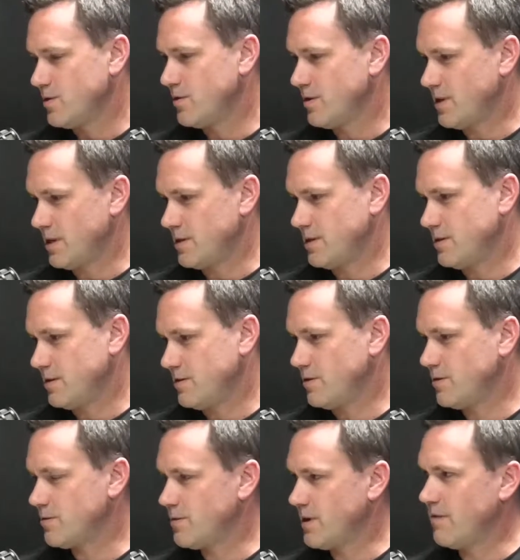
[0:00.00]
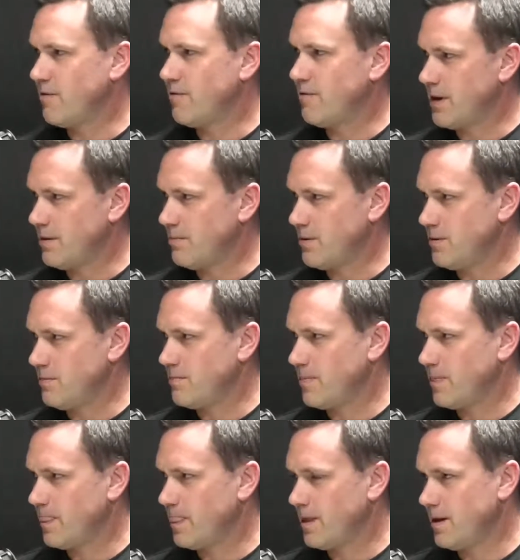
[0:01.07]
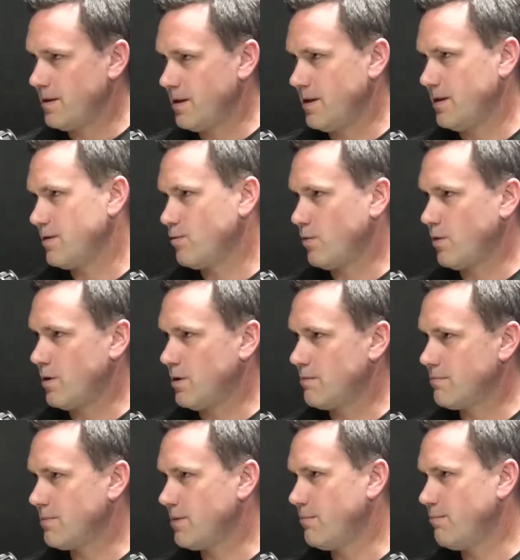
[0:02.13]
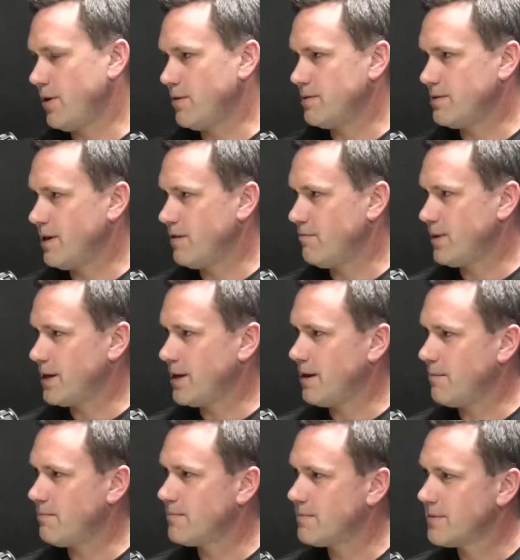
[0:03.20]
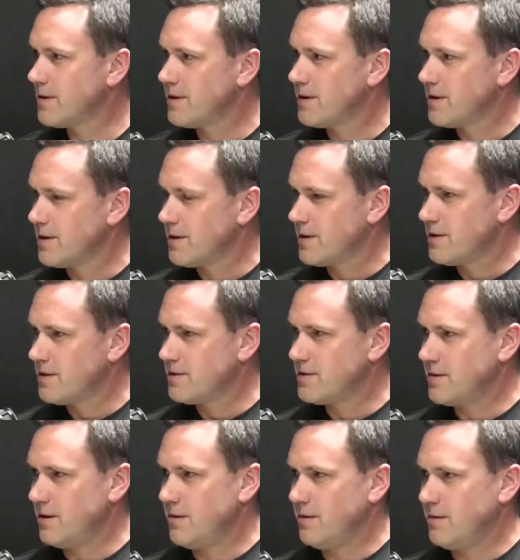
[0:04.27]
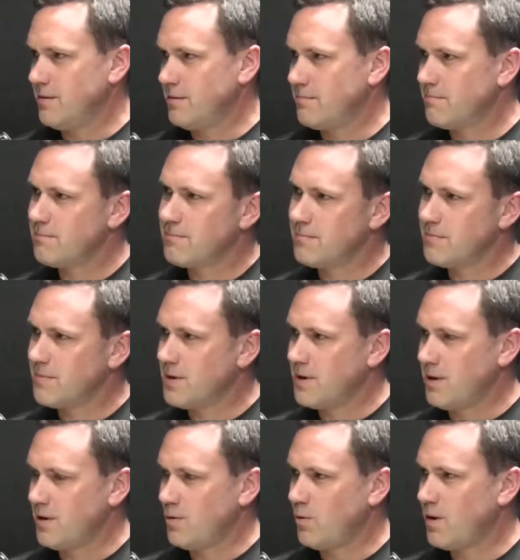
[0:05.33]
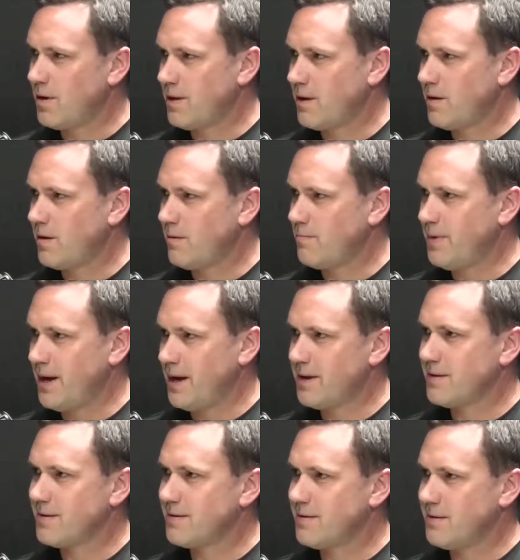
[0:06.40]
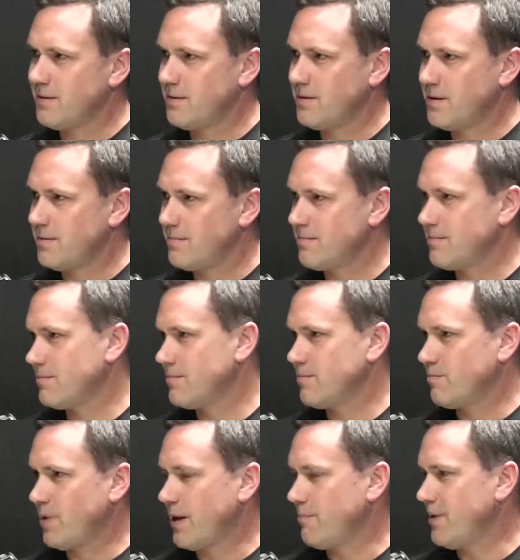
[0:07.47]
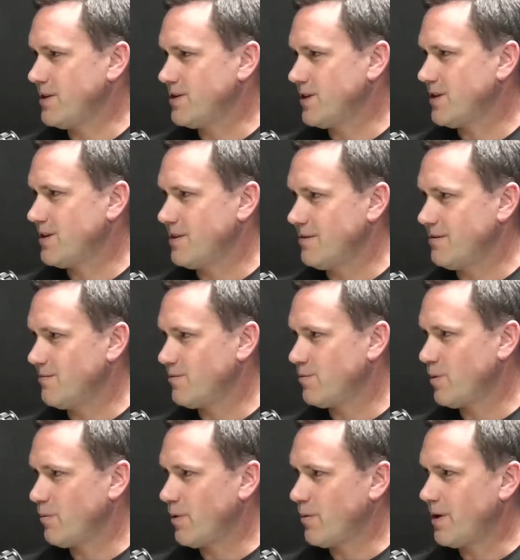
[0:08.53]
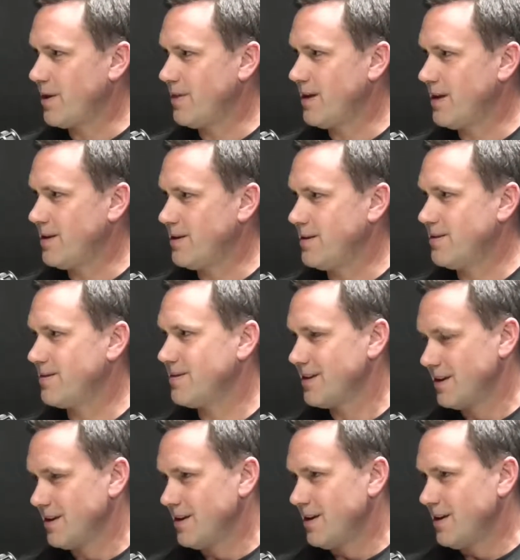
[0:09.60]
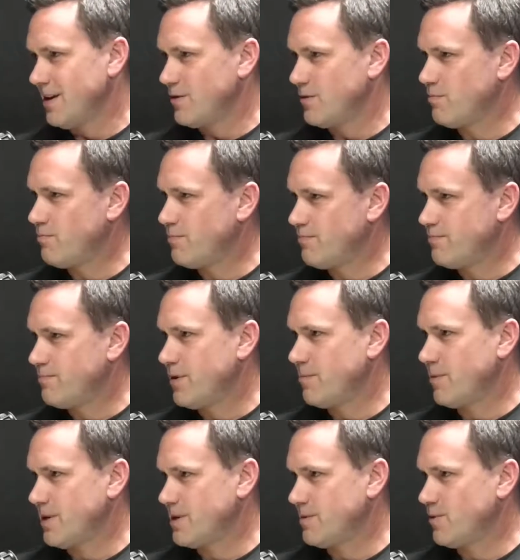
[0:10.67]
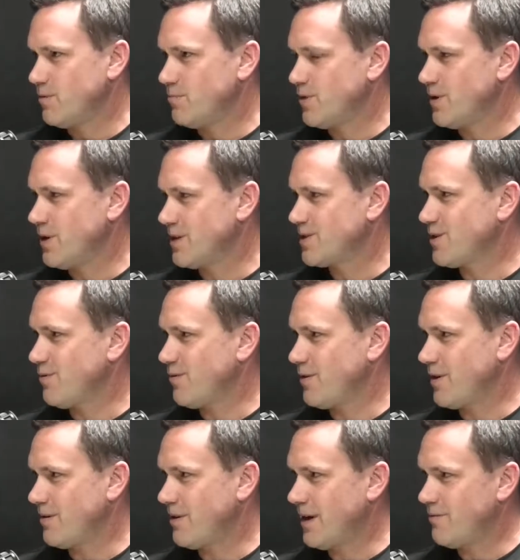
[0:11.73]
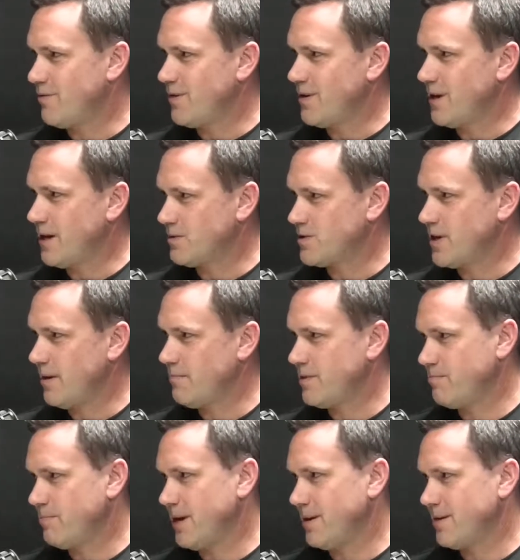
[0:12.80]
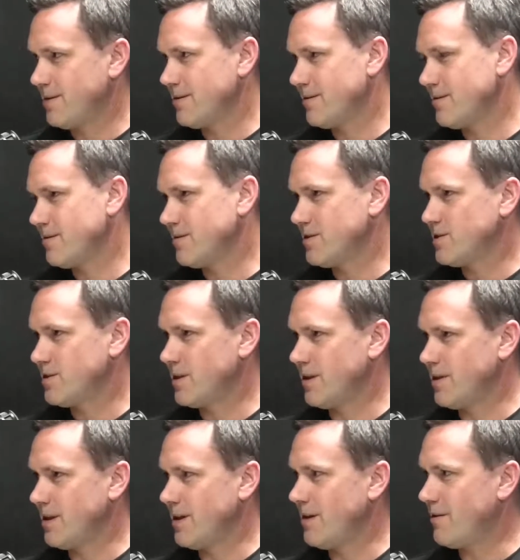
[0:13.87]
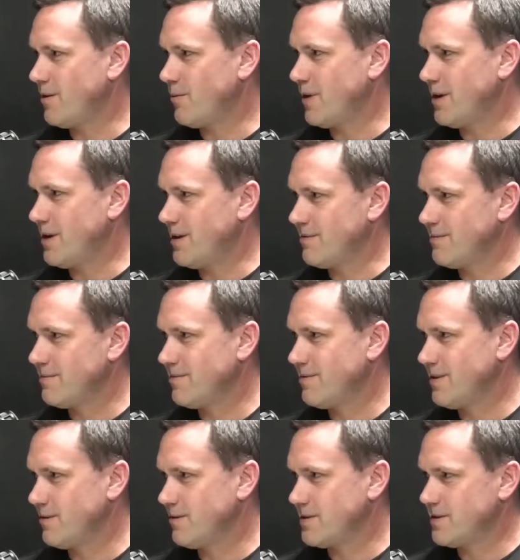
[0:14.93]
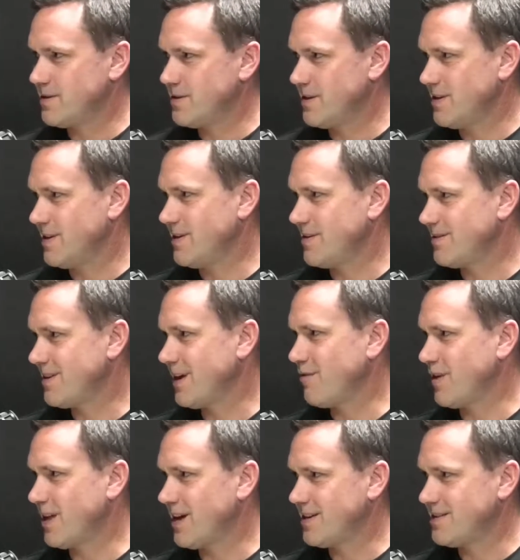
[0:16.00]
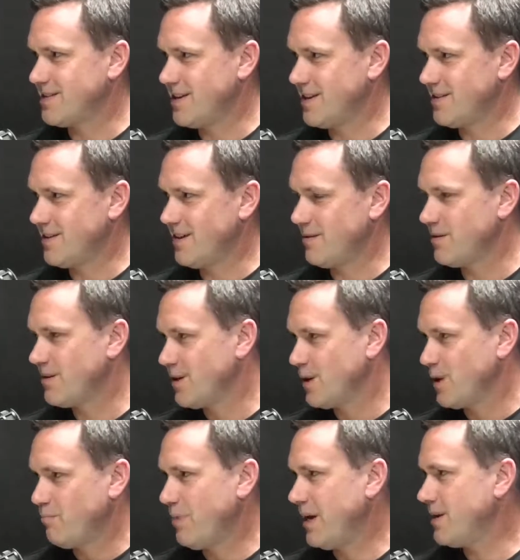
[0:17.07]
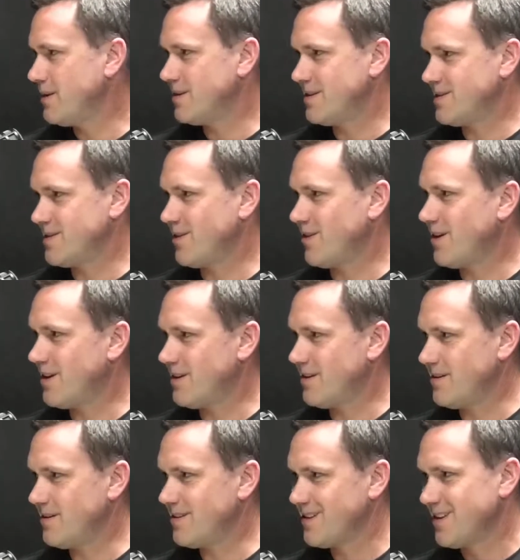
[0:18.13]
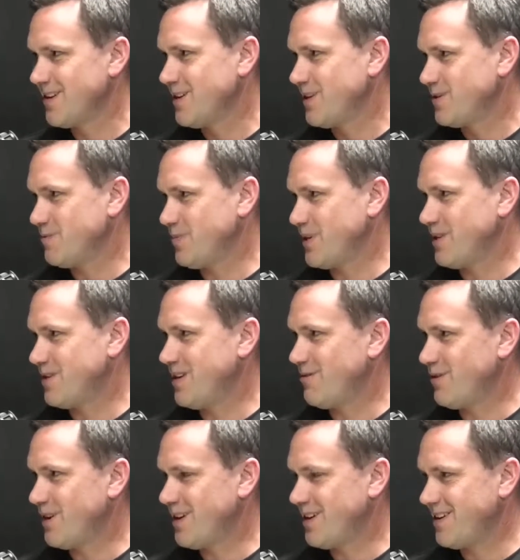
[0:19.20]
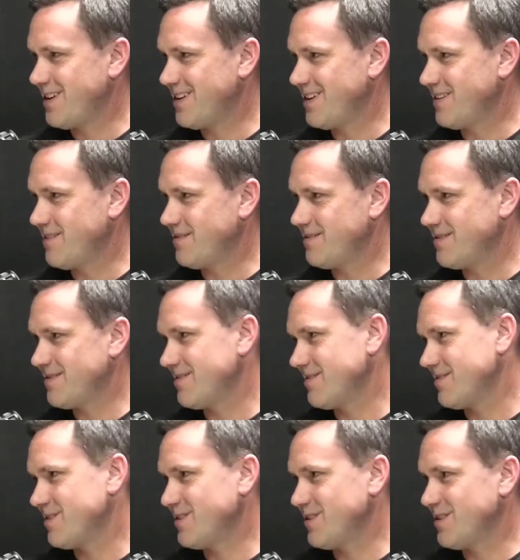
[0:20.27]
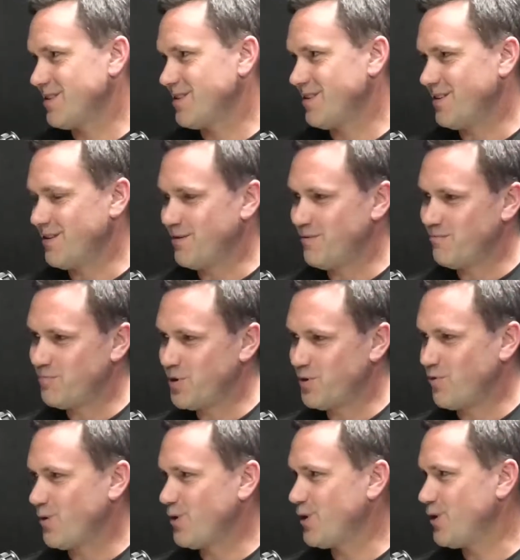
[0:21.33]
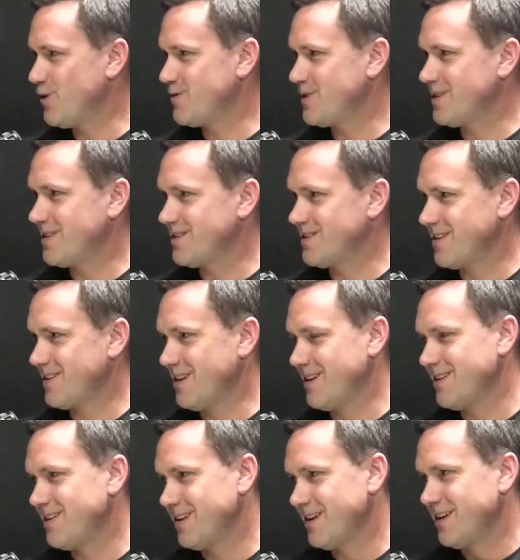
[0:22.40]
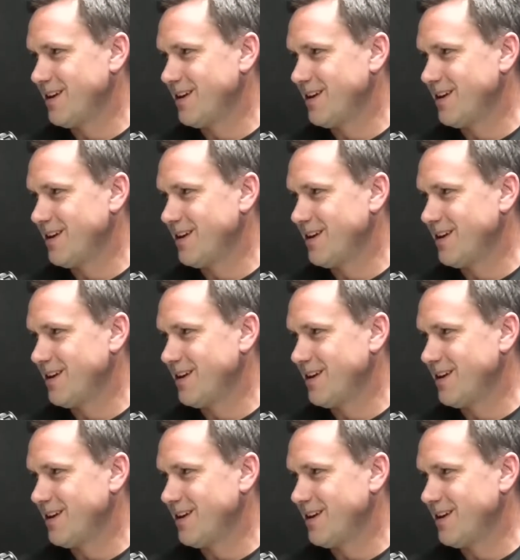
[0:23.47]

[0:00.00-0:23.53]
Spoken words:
two things. It's the tools we have available, and then it's what the boats have become. So, you wind the clock back and look at Black Magic and when we won then, and there's probably some computing software around for hull shapes, but it's still in the era where there was a senior naval architect that penned a design, and it was a bit of dead reckoning and beautiful curves and things like that.